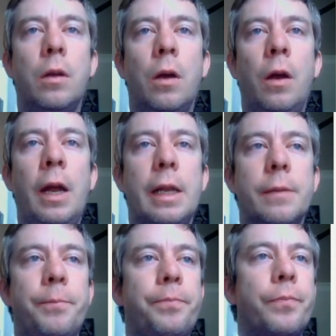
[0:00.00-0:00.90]
All right,
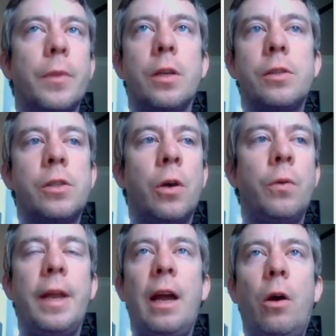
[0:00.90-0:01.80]
so
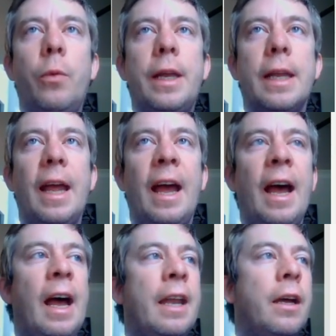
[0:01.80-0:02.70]
now we can
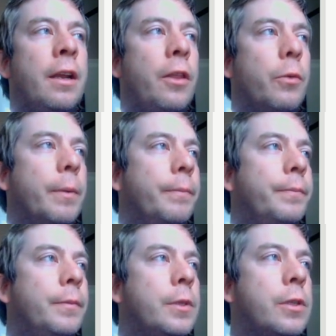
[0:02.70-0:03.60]
add another one.
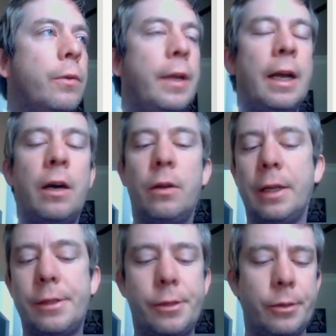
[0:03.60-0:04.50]
So now
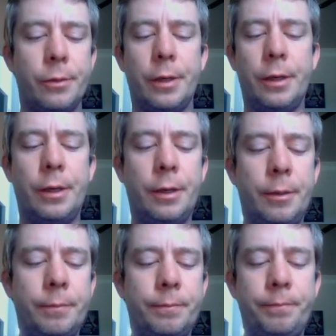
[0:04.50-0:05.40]
let's do
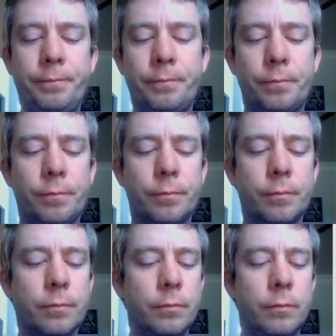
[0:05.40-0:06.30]
um,
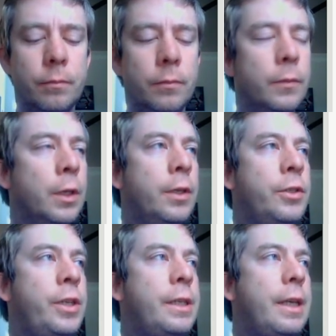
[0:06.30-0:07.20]

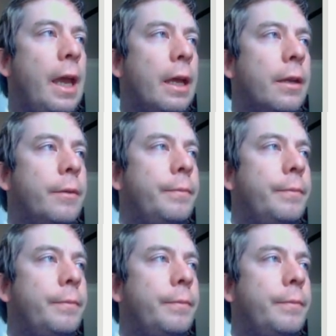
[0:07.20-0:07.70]
cheesecake.